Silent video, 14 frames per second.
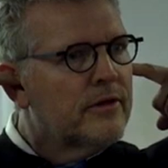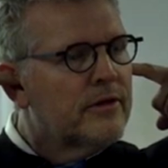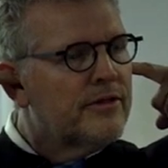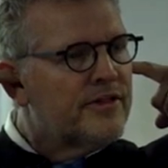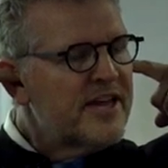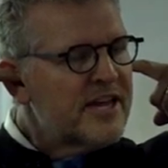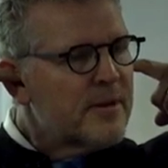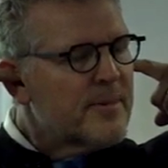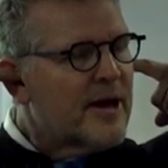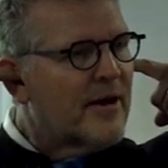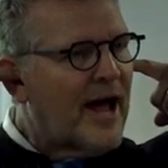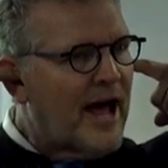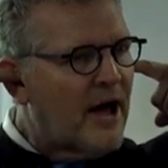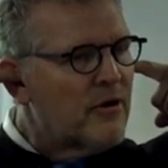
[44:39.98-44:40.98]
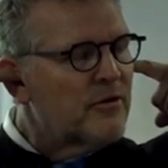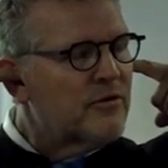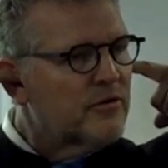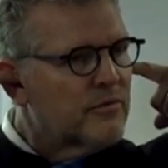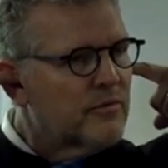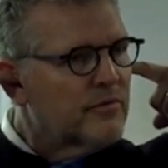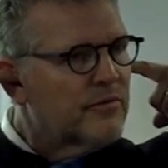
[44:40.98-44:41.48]
Think about how
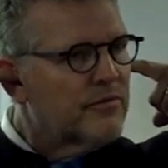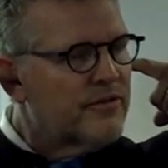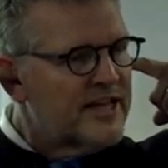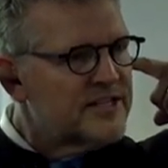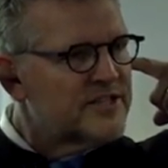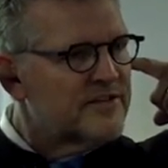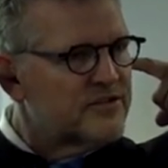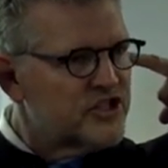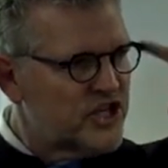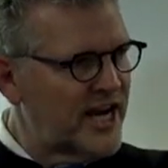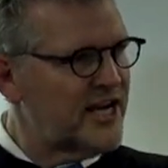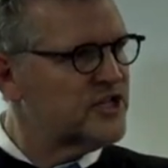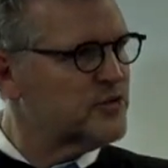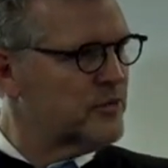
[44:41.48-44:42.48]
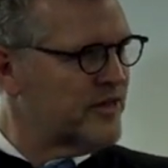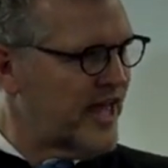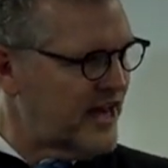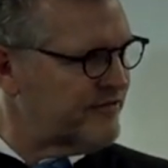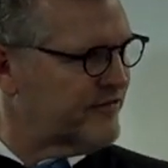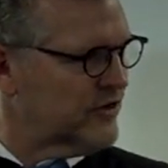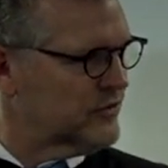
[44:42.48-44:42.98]
things have changed with
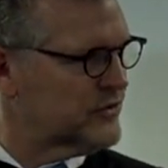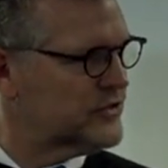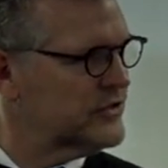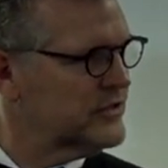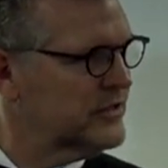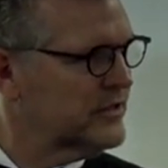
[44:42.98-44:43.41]
headphones.